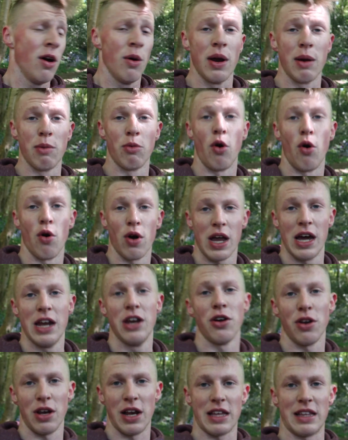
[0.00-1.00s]
when I'm
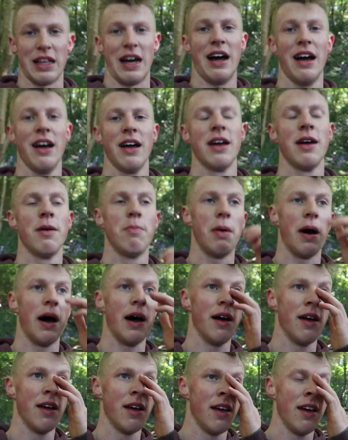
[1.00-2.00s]
walking, not like that,
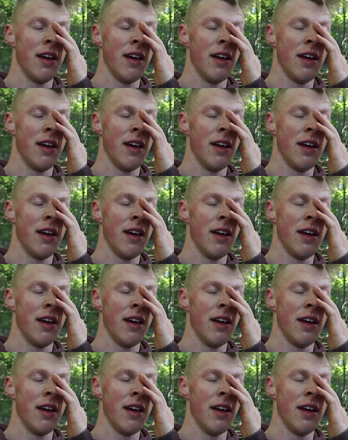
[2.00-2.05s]
but